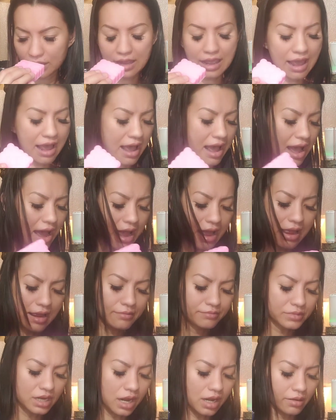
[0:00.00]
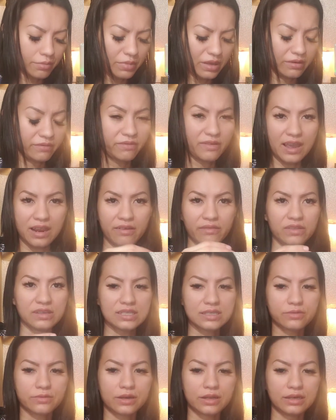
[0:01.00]
Yeah, I'm not a big fan of
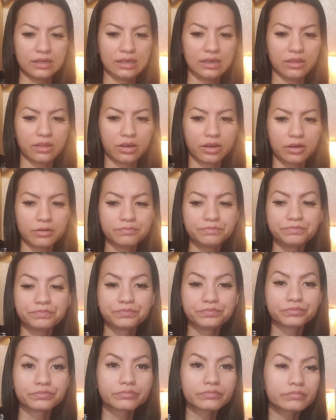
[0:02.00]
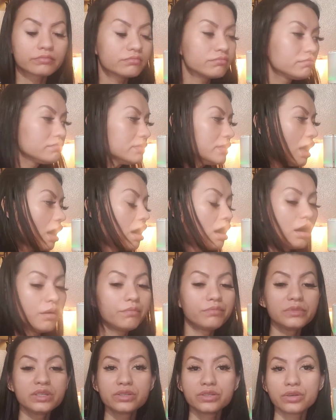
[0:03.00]
this one either.
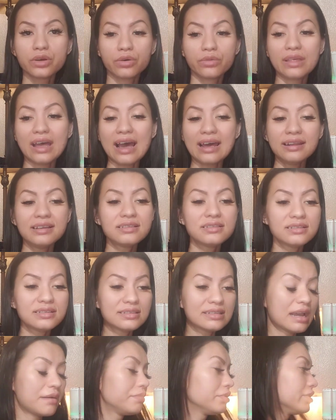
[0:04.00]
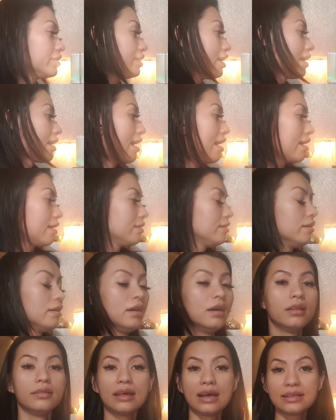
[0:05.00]
Um, so that is the sampler that I,
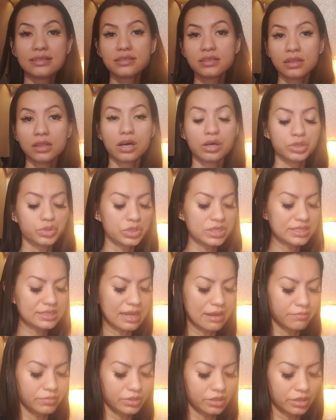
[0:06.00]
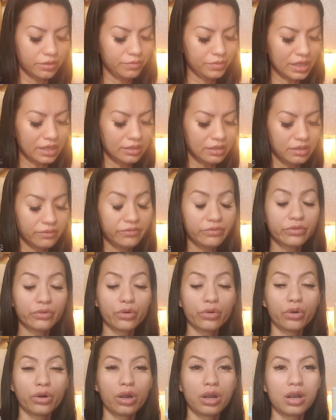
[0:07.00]
that's the laundry sampler. And then
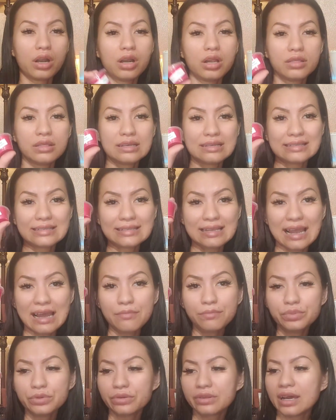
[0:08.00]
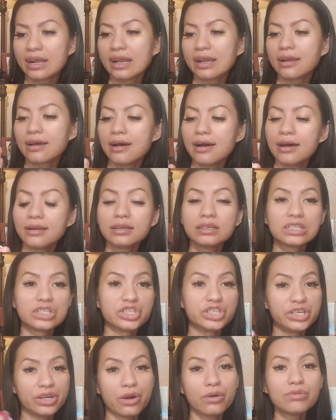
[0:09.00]
for the sample that I got,
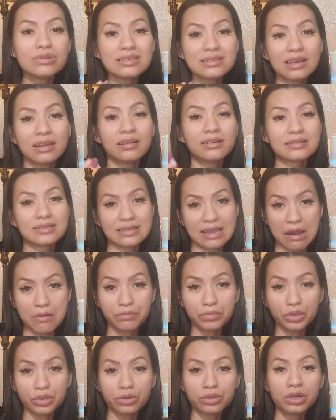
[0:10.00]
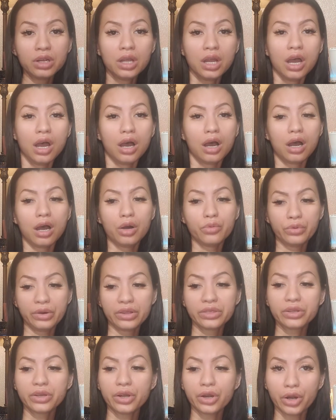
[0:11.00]
because she always sent a sample uh,
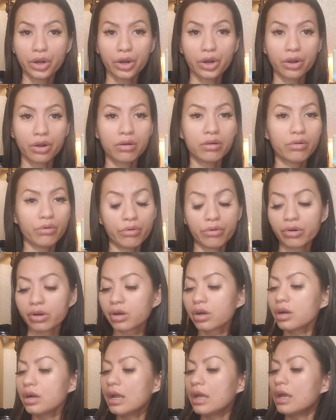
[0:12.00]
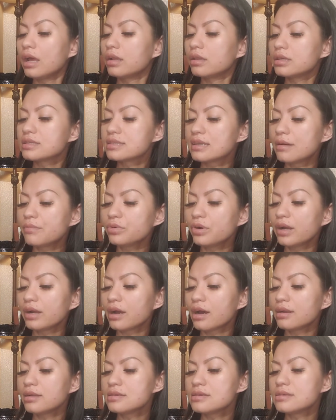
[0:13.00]
with her order. And the sample I
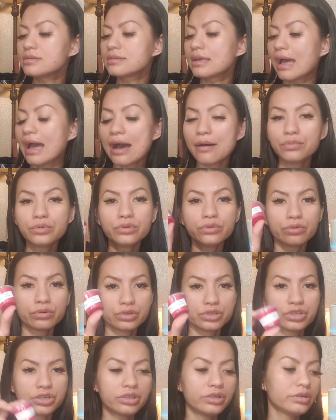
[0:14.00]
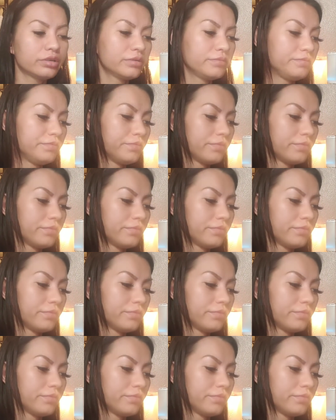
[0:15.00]
got is Apple Orchard.